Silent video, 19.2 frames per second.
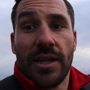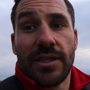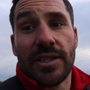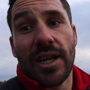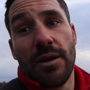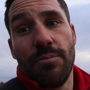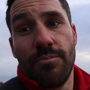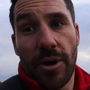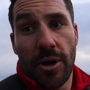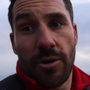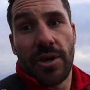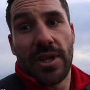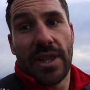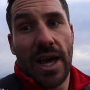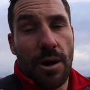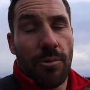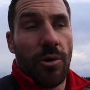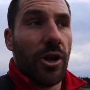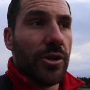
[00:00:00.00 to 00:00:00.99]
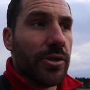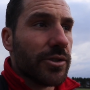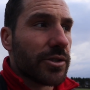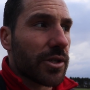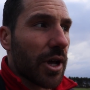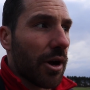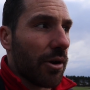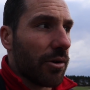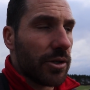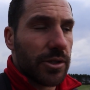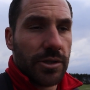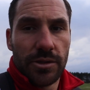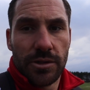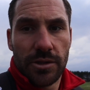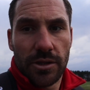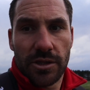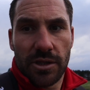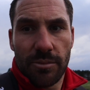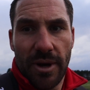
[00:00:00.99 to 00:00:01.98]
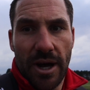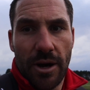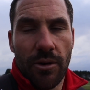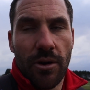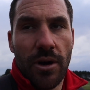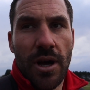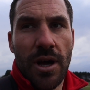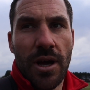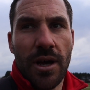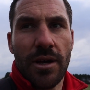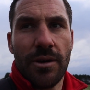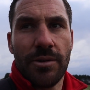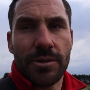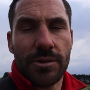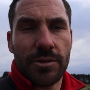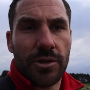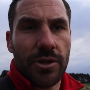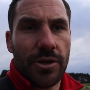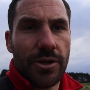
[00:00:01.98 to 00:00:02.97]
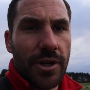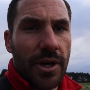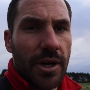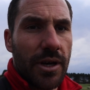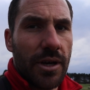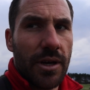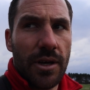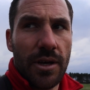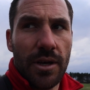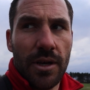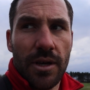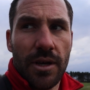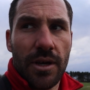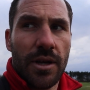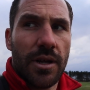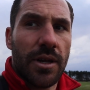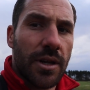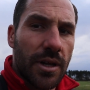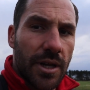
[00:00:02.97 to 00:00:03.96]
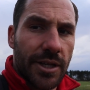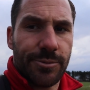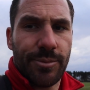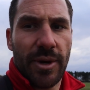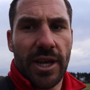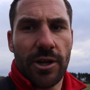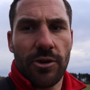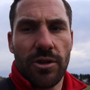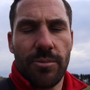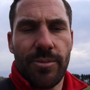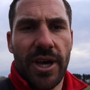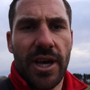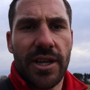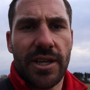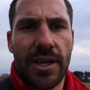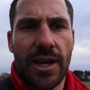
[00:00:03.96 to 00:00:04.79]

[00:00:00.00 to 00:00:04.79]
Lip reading: didn't bogey that one, so just about, which was good. Let's make another birdie